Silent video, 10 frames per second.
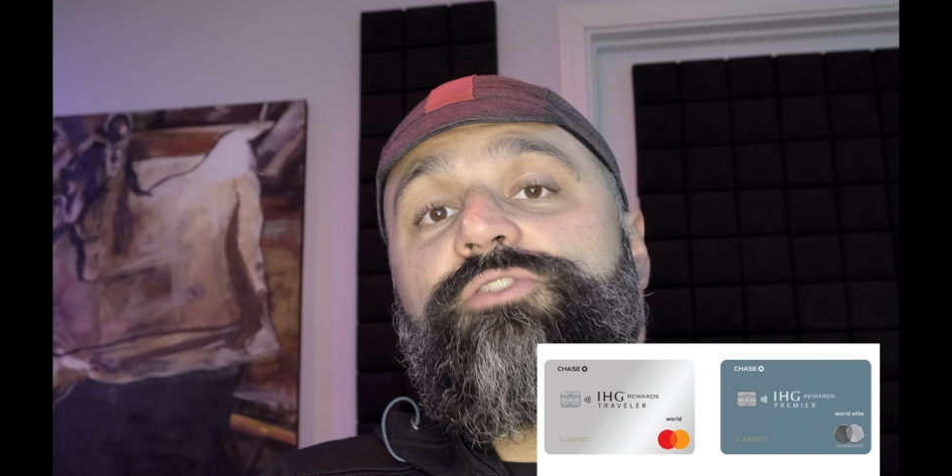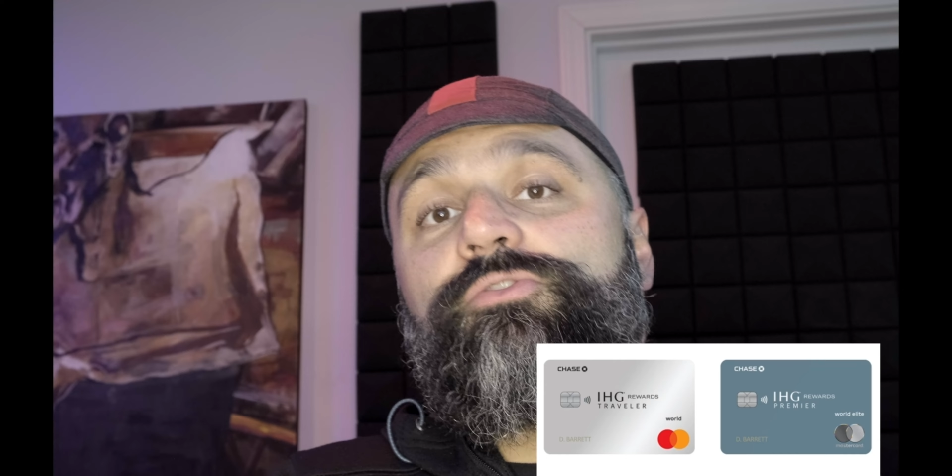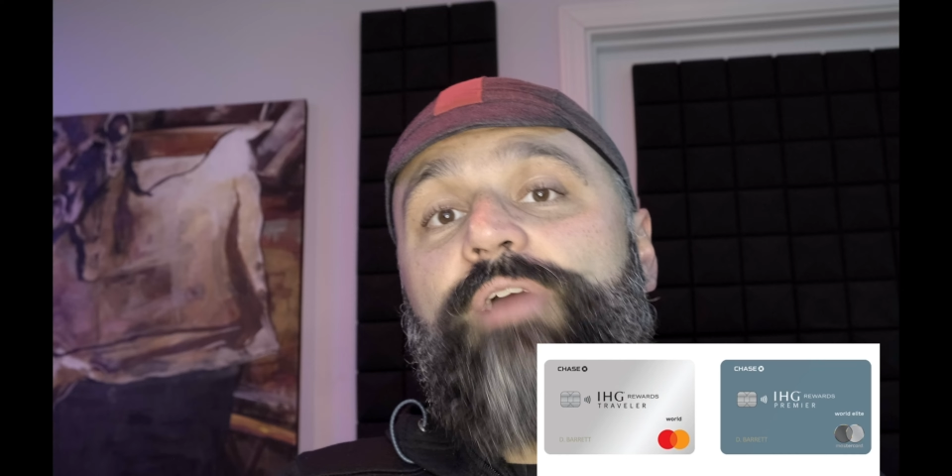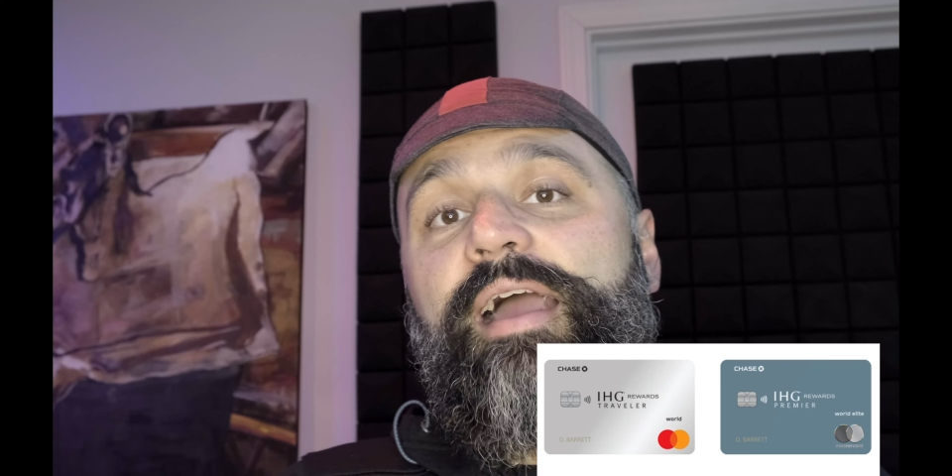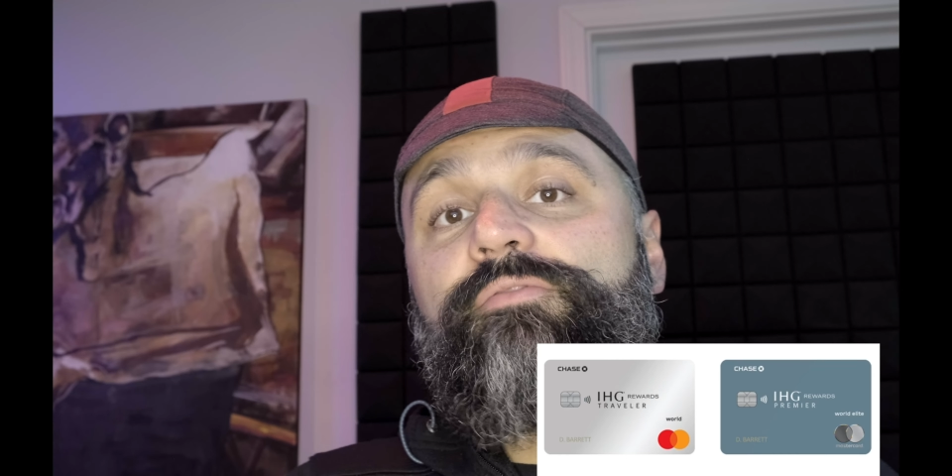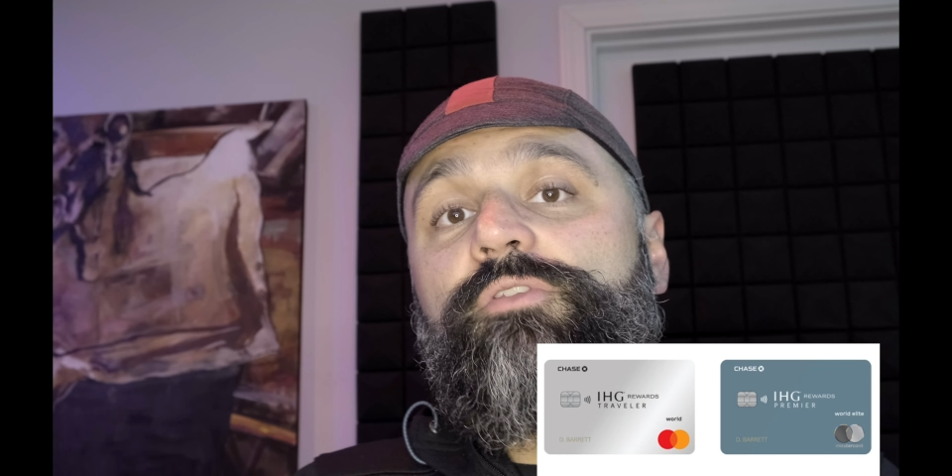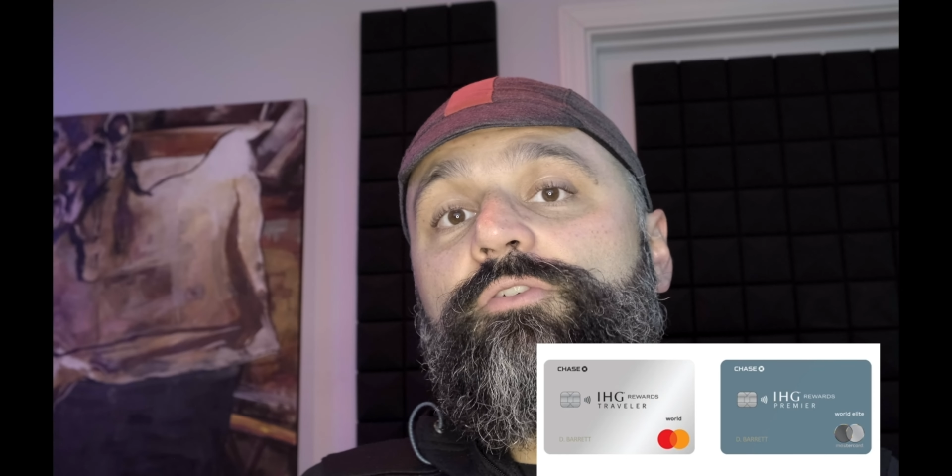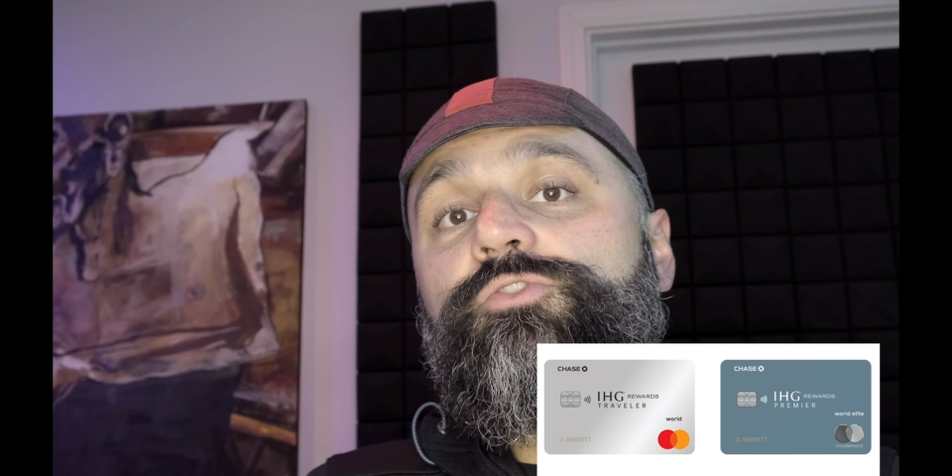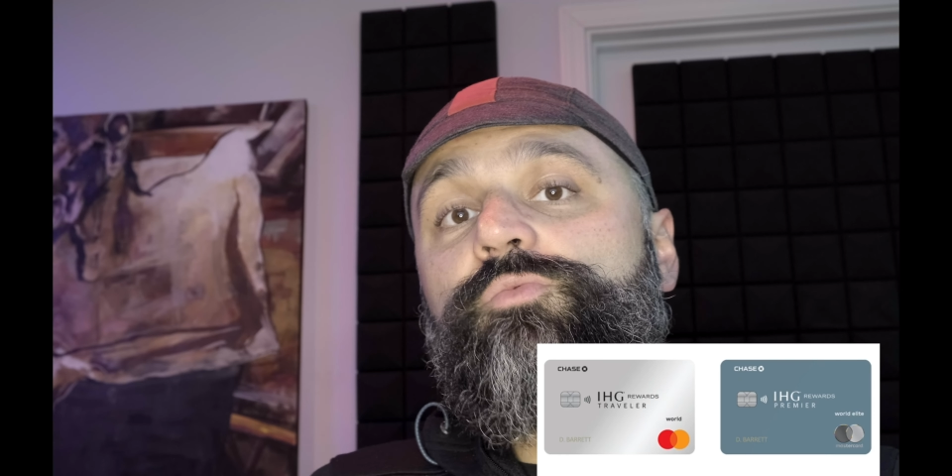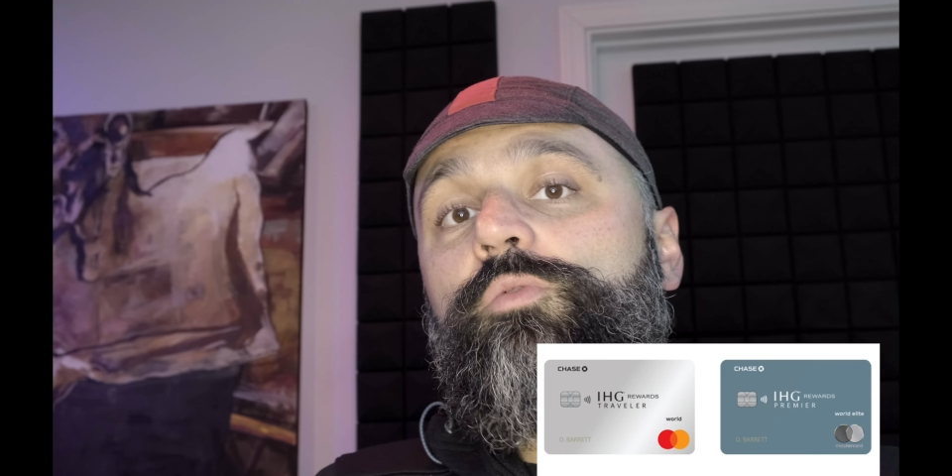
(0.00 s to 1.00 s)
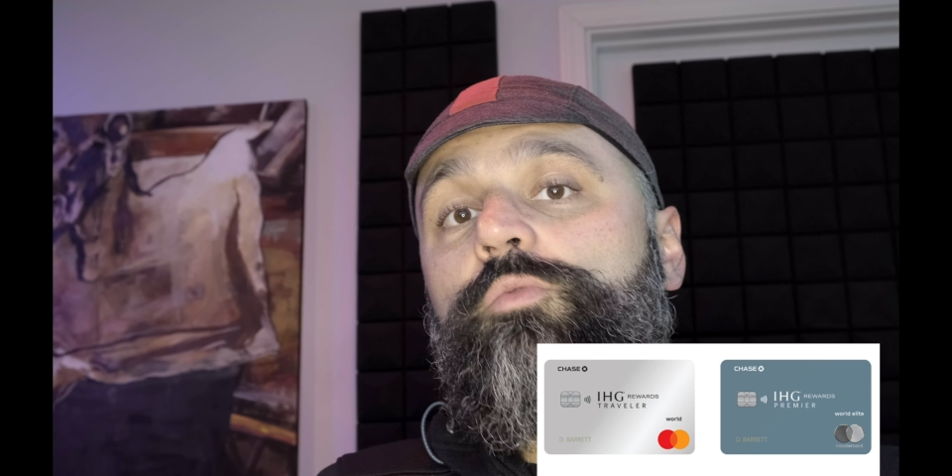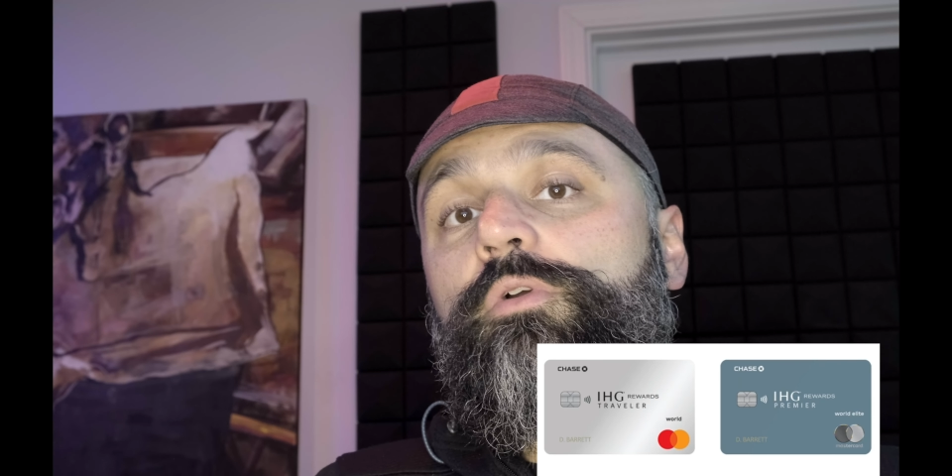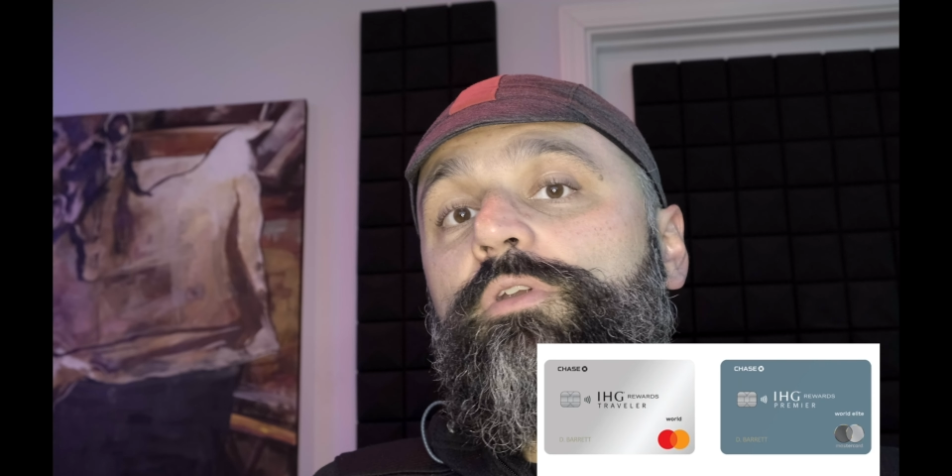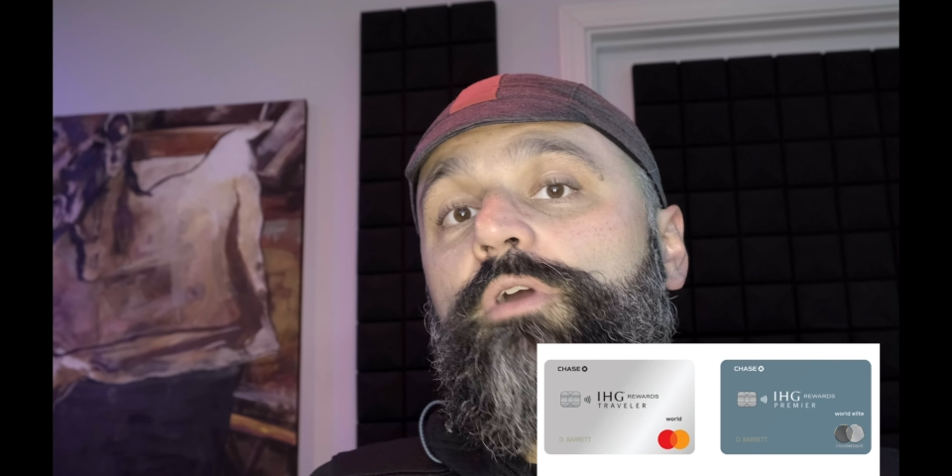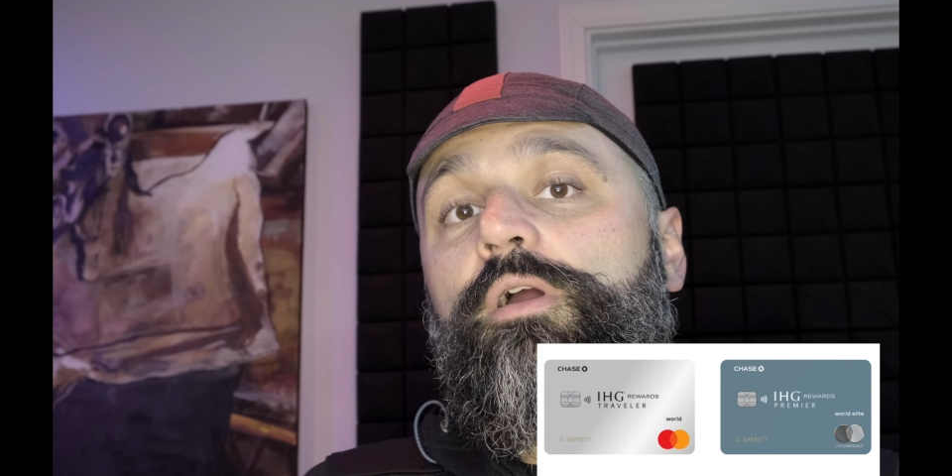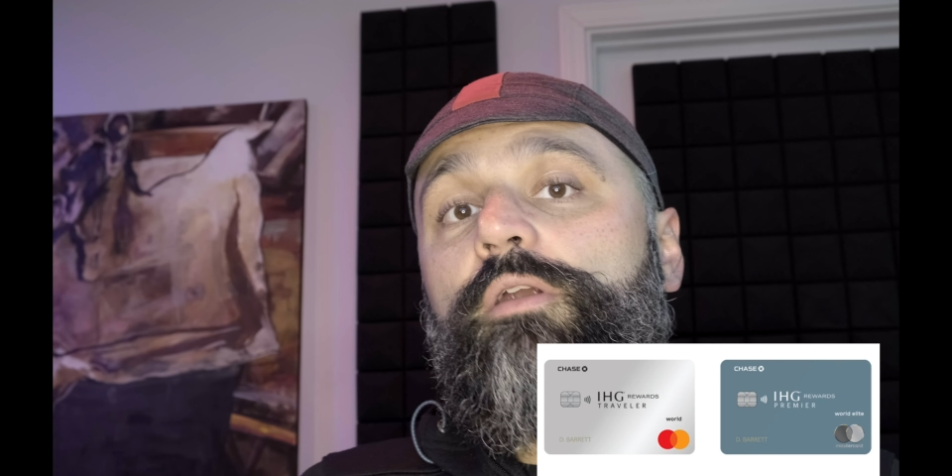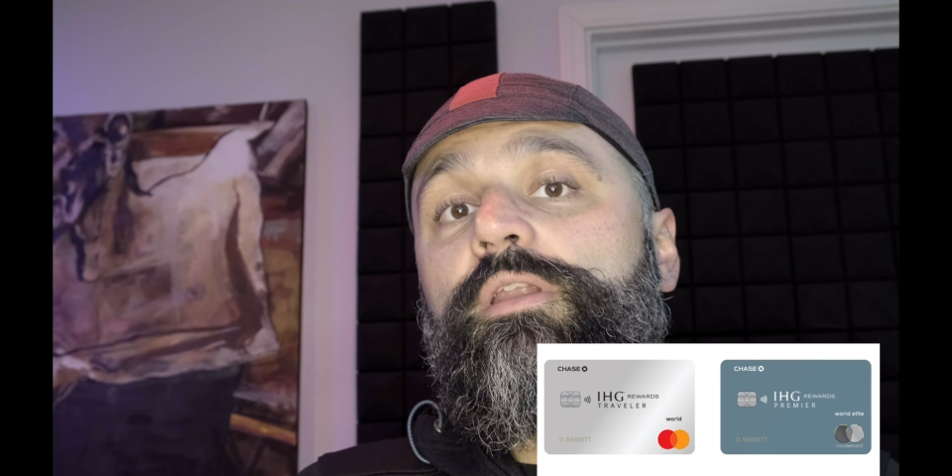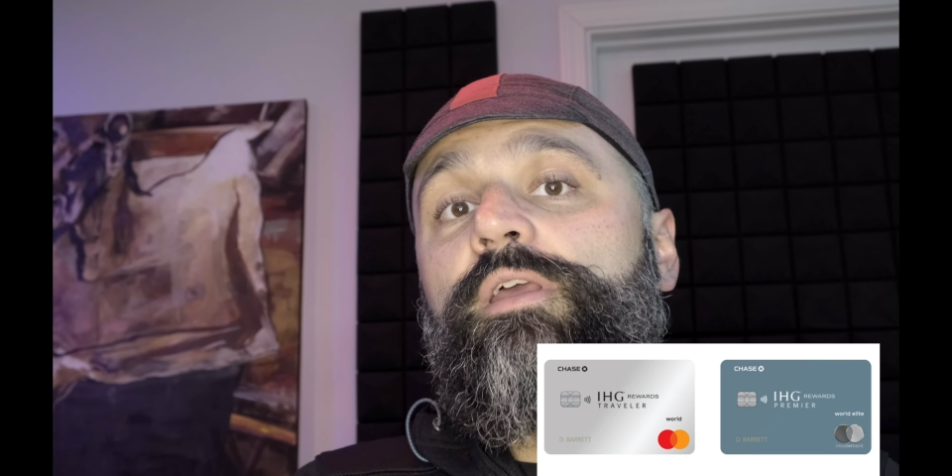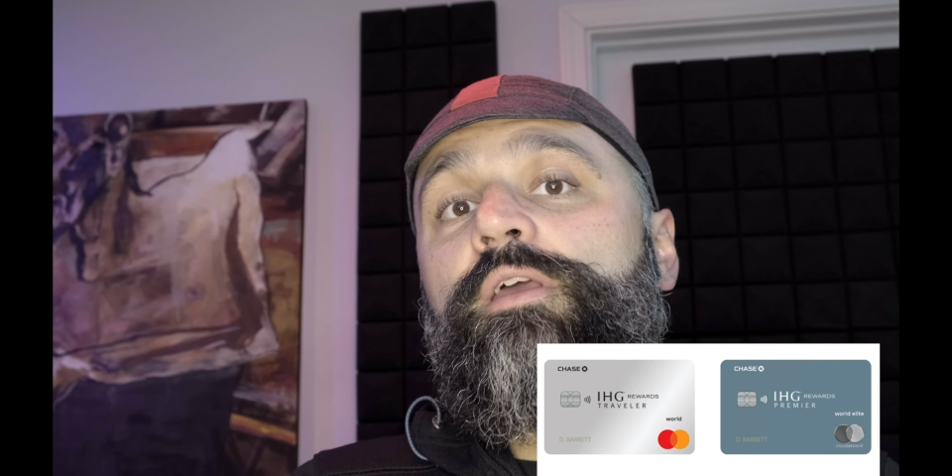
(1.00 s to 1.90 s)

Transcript: Travelers Reward Card,